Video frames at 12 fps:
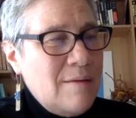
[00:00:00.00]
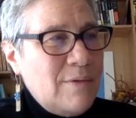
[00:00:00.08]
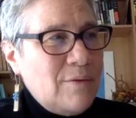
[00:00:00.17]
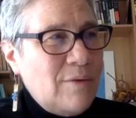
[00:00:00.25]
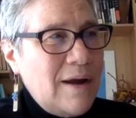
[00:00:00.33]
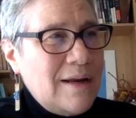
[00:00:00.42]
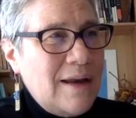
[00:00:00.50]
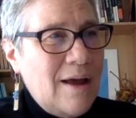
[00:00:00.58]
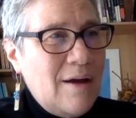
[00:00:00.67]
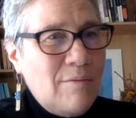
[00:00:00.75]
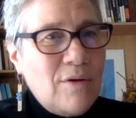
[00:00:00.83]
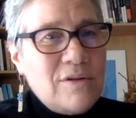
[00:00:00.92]
But right
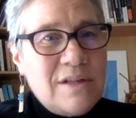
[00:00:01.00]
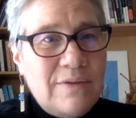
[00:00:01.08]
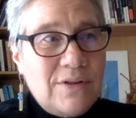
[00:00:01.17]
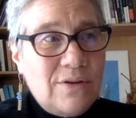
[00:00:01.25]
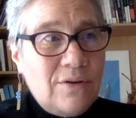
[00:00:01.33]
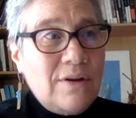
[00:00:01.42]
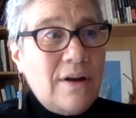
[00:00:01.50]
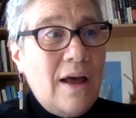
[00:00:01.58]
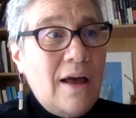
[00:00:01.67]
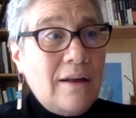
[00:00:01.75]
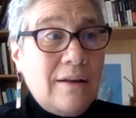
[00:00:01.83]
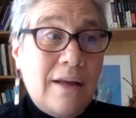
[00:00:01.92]
now, most of us are
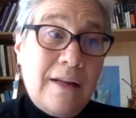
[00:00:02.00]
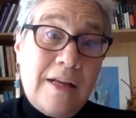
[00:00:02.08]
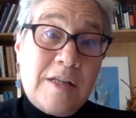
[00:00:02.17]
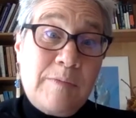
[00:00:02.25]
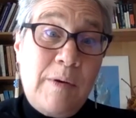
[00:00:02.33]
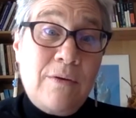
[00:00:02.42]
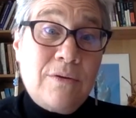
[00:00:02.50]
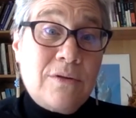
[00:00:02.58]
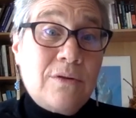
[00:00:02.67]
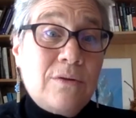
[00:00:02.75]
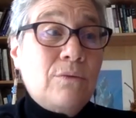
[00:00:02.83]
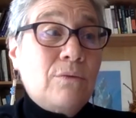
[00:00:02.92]
not getting
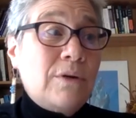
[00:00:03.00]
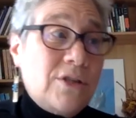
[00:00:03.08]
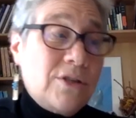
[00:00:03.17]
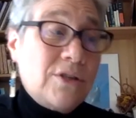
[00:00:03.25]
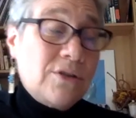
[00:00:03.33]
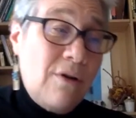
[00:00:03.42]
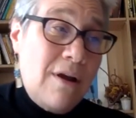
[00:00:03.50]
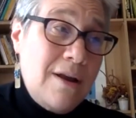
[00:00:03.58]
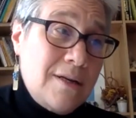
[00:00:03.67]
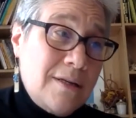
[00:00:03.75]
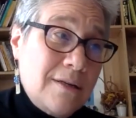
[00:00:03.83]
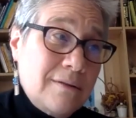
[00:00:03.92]
exposed, which is
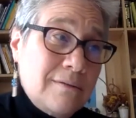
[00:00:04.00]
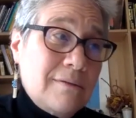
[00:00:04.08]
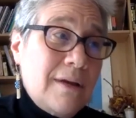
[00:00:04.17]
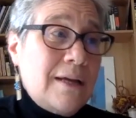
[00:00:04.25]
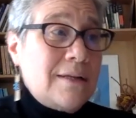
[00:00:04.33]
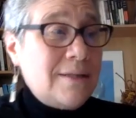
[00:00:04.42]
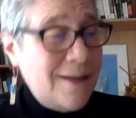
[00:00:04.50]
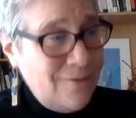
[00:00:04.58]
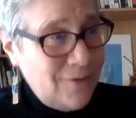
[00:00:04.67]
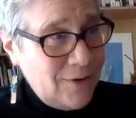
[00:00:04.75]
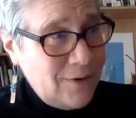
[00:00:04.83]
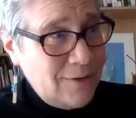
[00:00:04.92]
great and
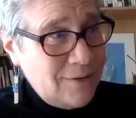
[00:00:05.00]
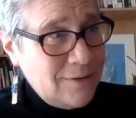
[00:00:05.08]
safer,